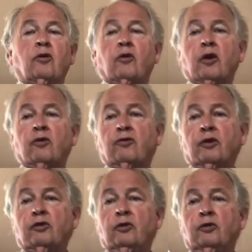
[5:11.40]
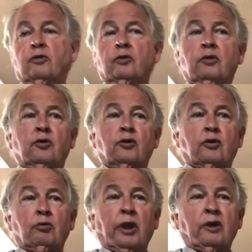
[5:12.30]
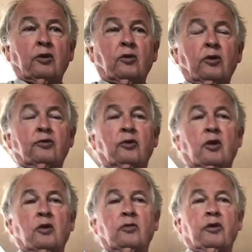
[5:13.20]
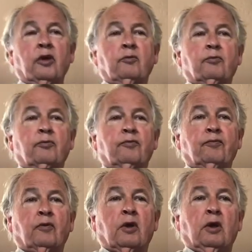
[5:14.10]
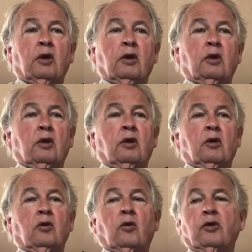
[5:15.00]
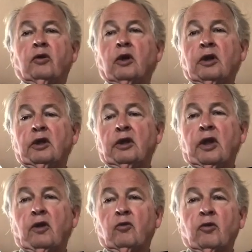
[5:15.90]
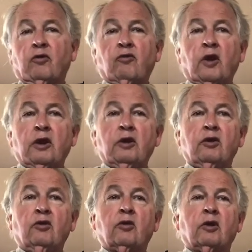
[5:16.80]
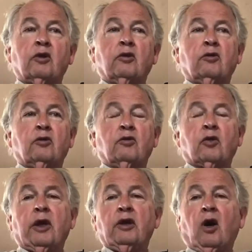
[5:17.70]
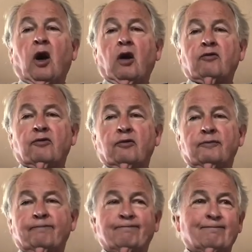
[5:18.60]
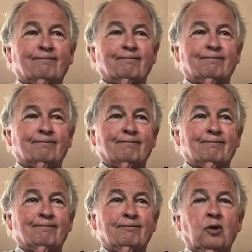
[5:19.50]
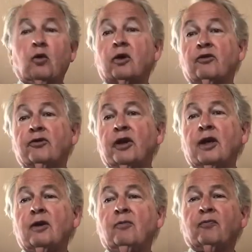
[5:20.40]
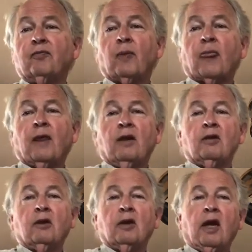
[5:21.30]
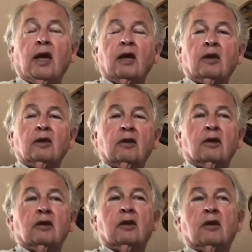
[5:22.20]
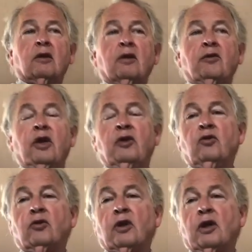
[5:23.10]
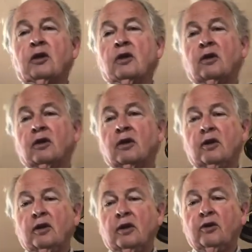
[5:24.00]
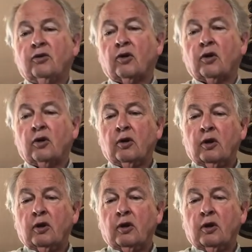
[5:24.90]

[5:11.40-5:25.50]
there's the tune. You can play the chords along with it, or you can get together with a friend and you can trade off. You can sing, and then you can interject